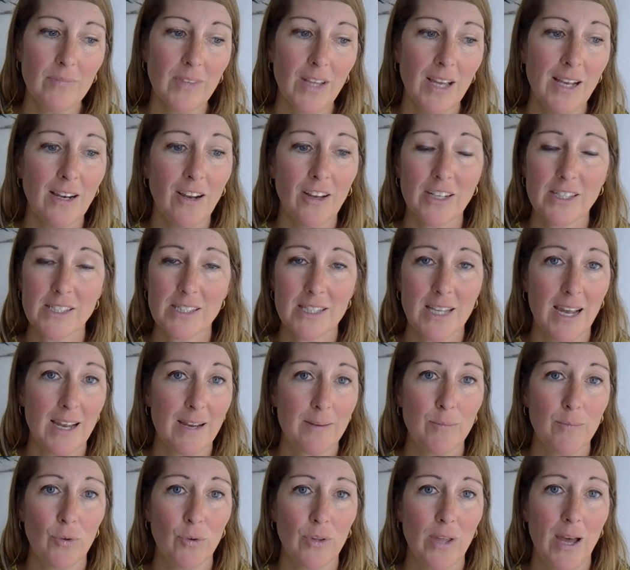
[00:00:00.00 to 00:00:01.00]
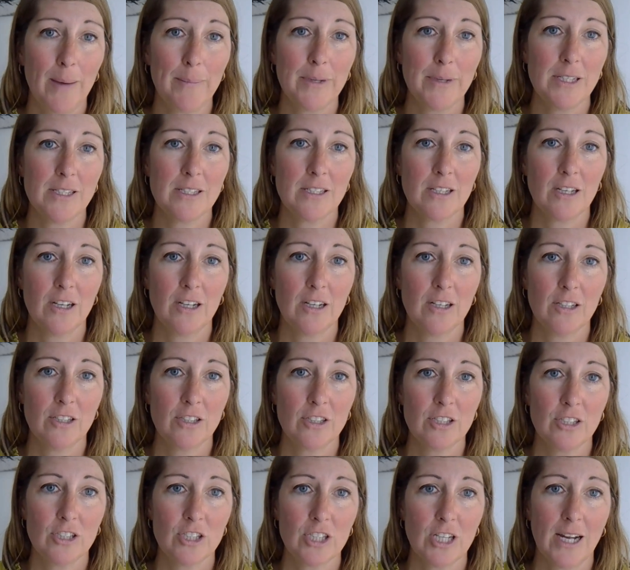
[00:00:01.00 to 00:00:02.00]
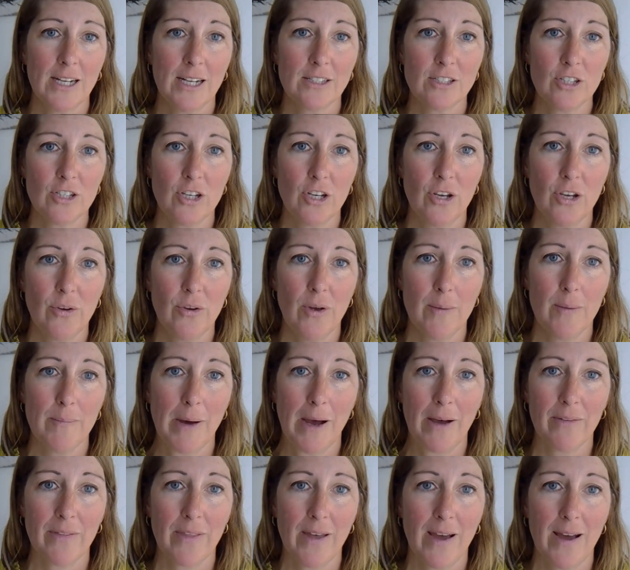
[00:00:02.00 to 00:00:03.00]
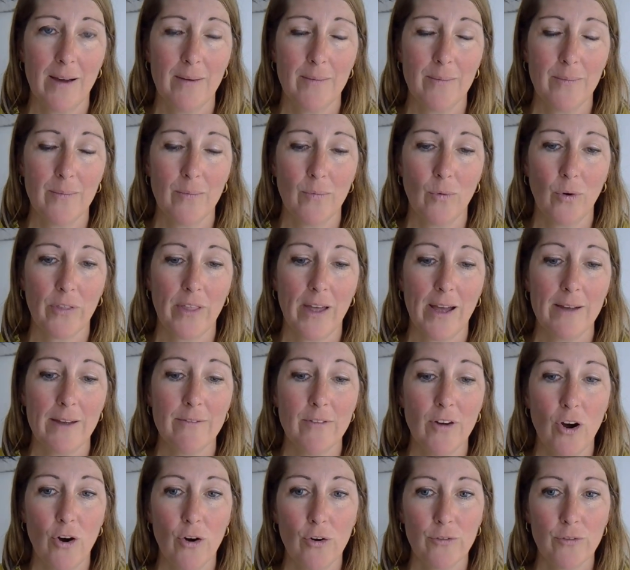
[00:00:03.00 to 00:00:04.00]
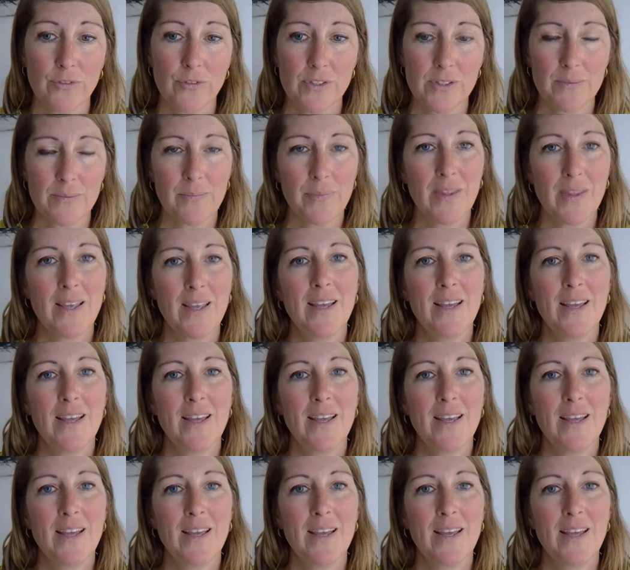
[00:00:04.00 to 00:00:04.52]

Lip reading: And like I say, I'm more than happy to chat to you about that and what that involves.